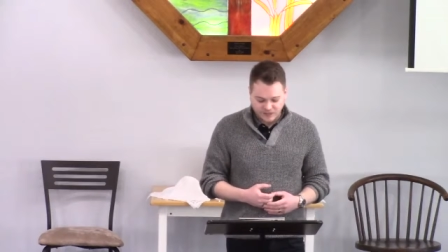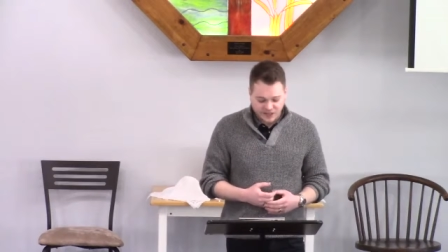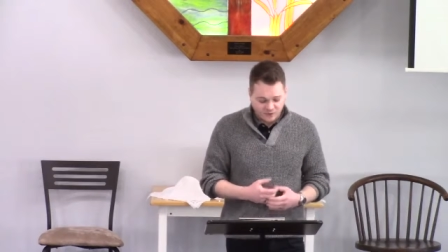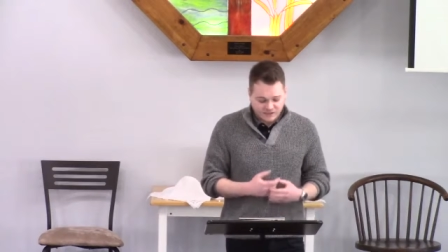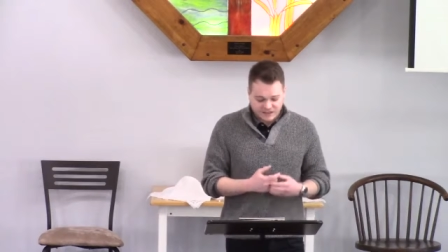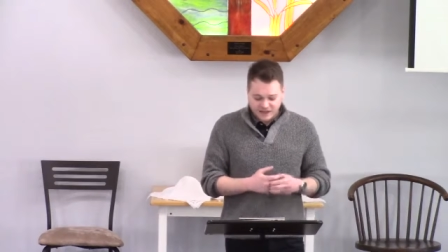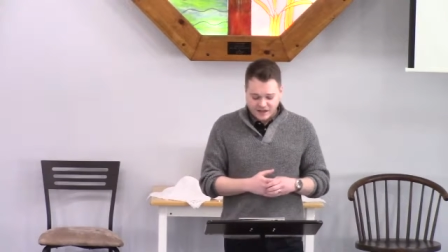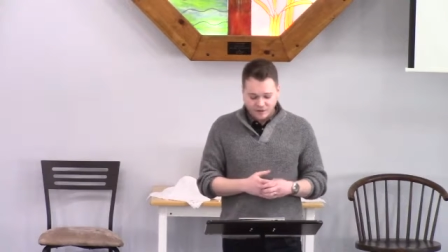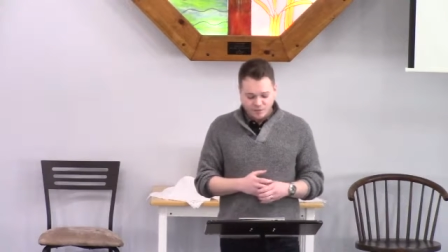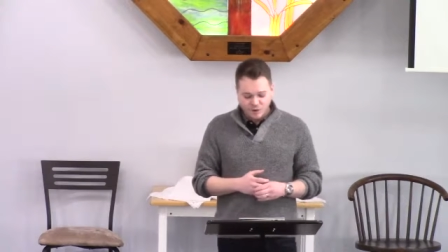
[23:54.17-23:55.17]
And we see that
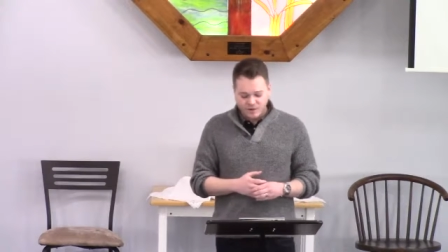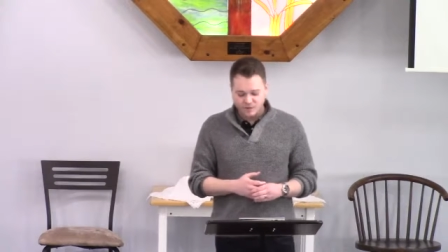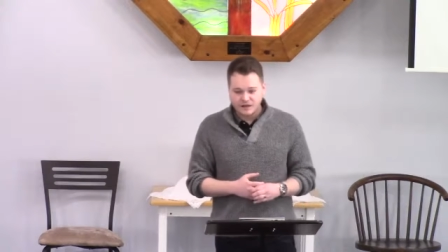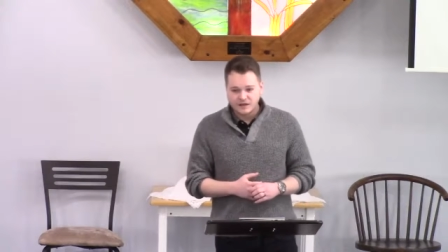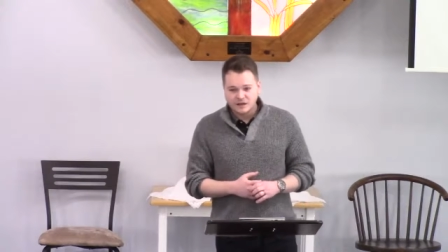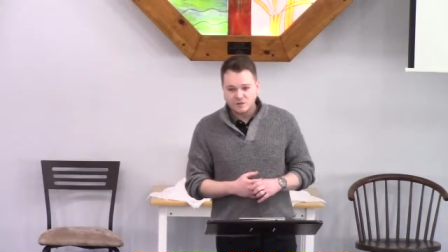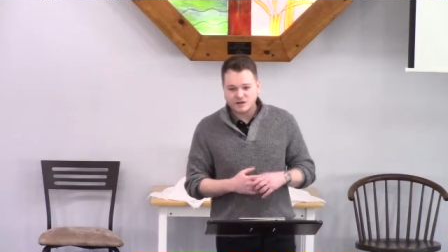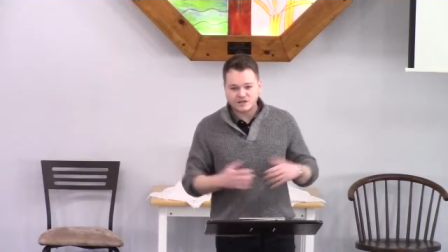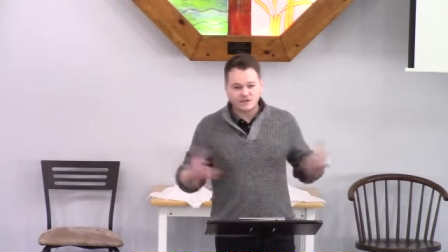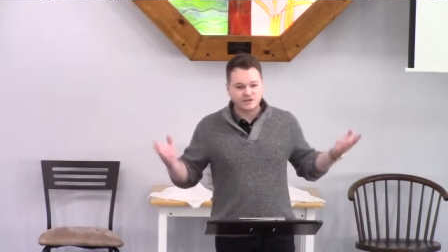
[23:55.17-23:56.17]
in the moment when,
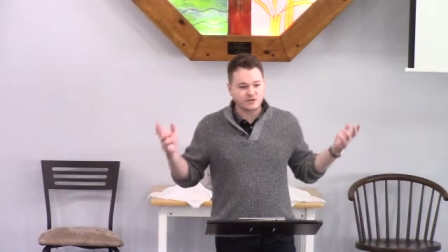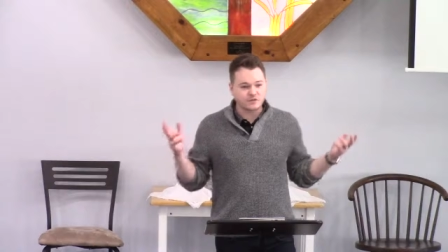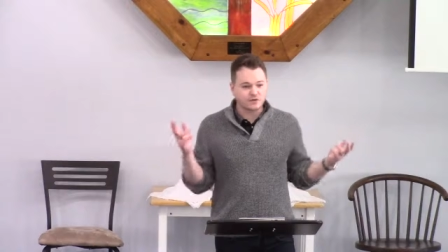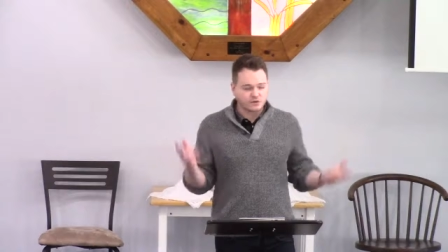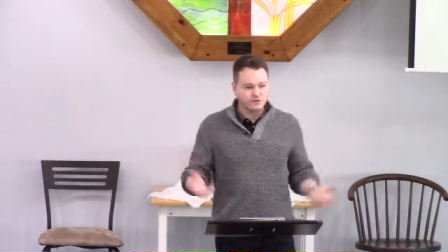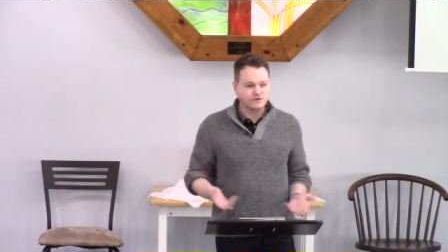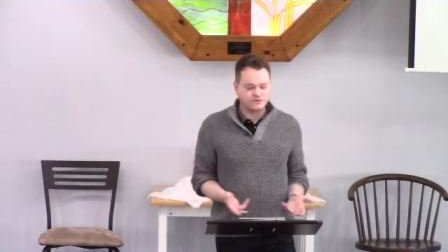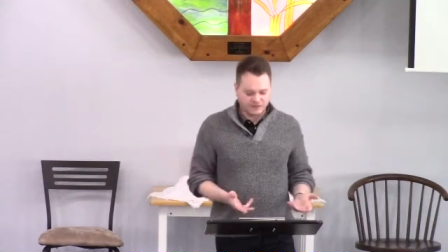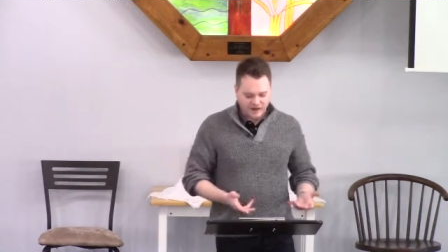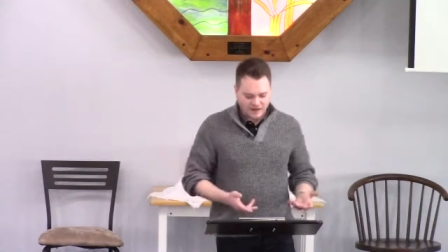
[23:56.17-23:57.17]
when Jesus was
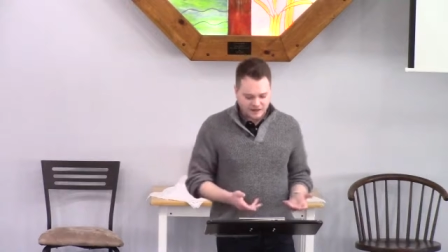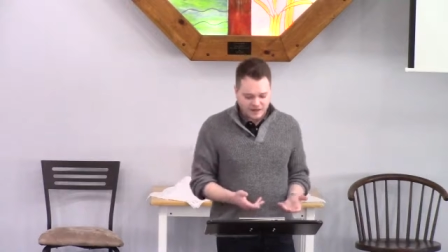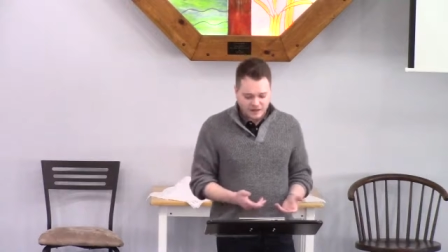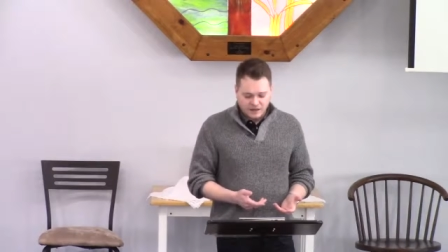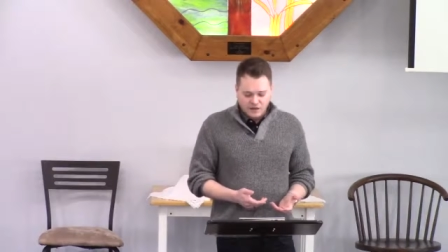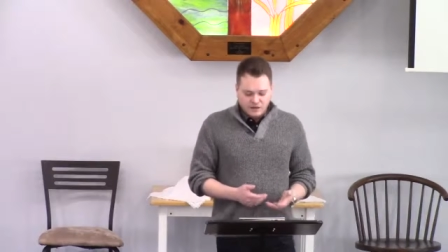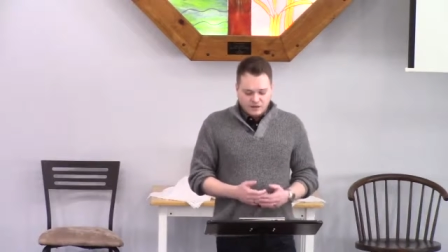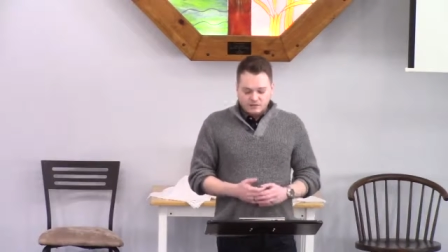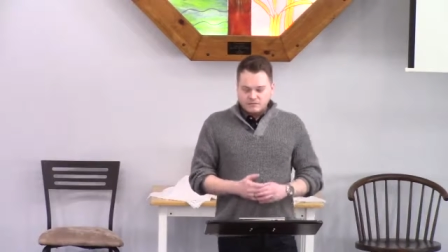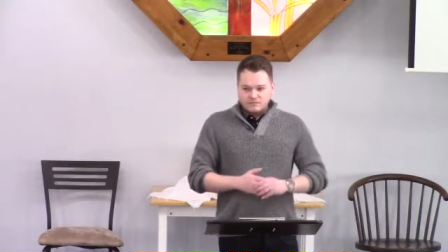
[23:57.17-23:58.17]
crucified, and
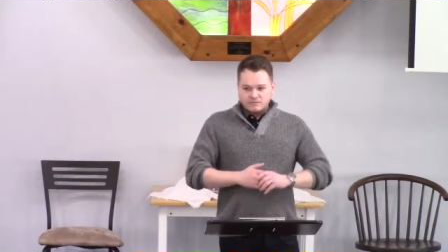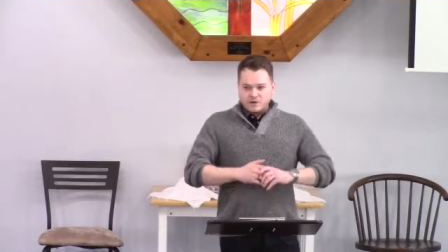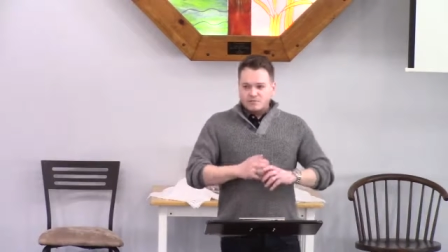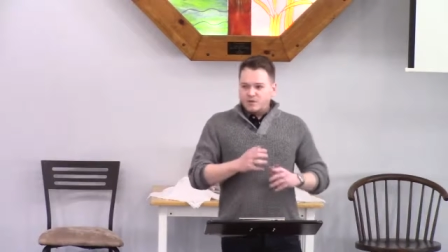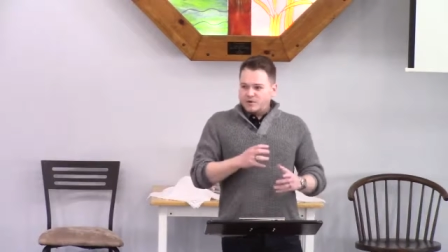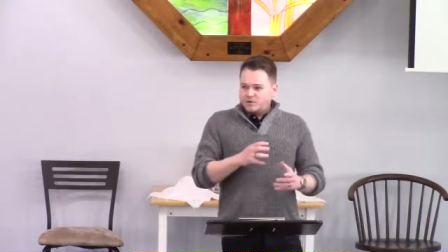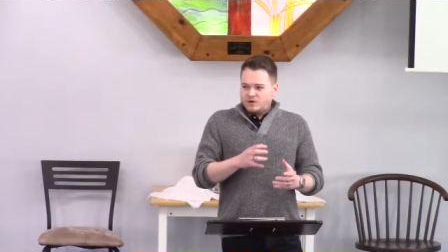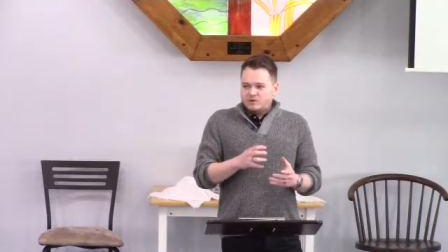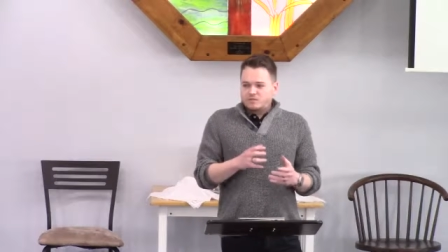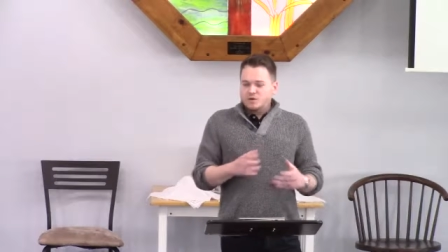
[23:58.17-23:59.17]
a moment
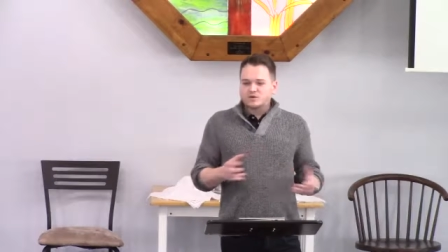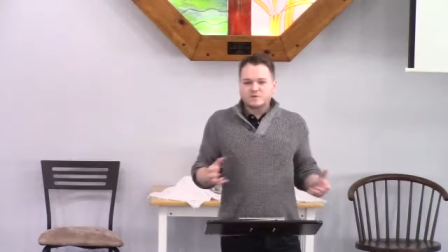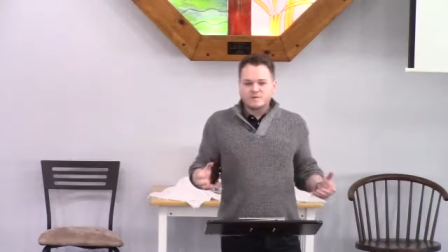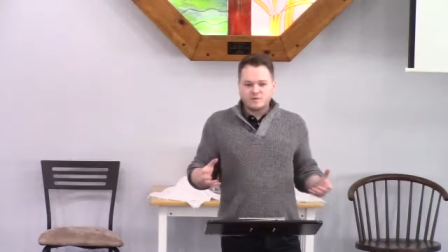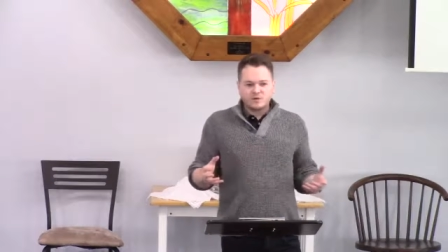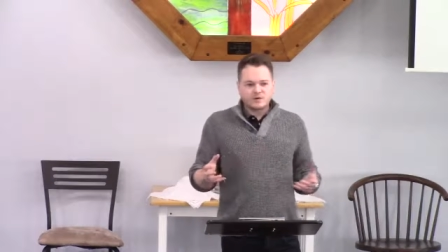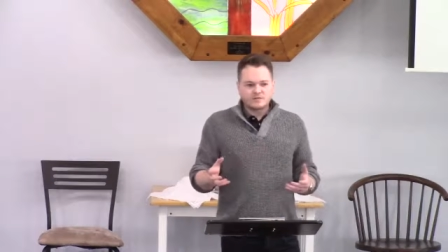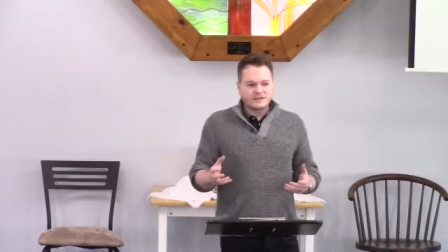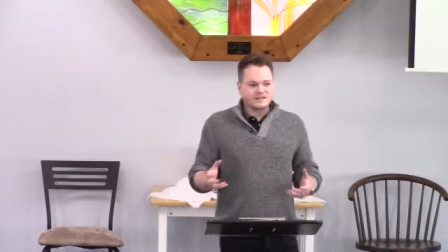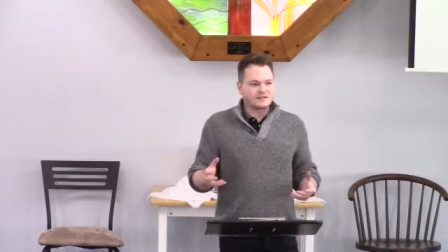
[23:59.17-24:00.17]
where most people would
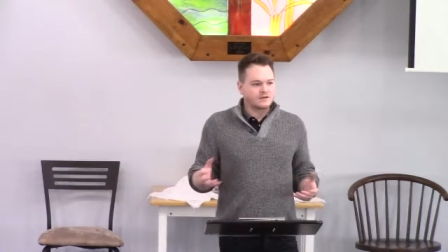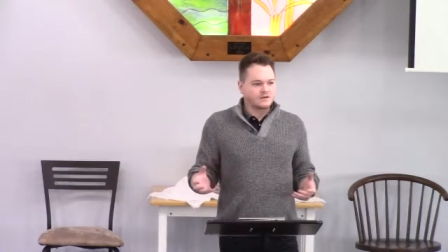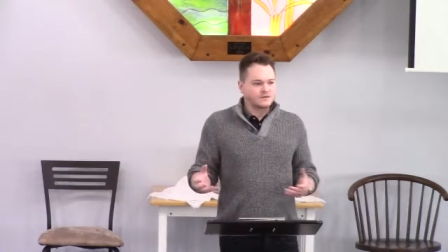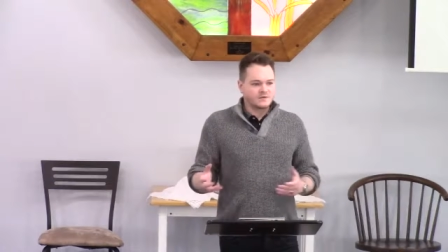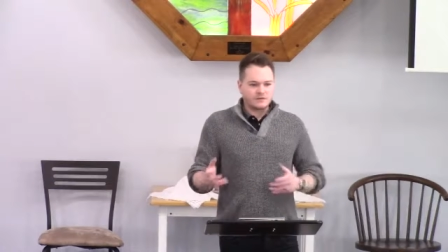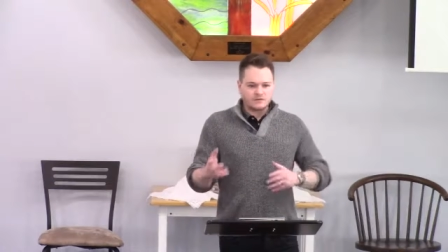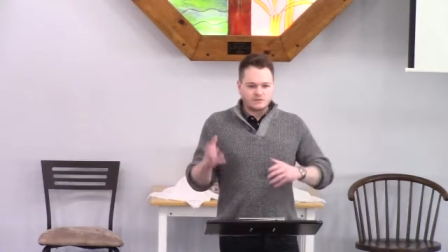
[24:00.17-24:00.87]
have considered to be the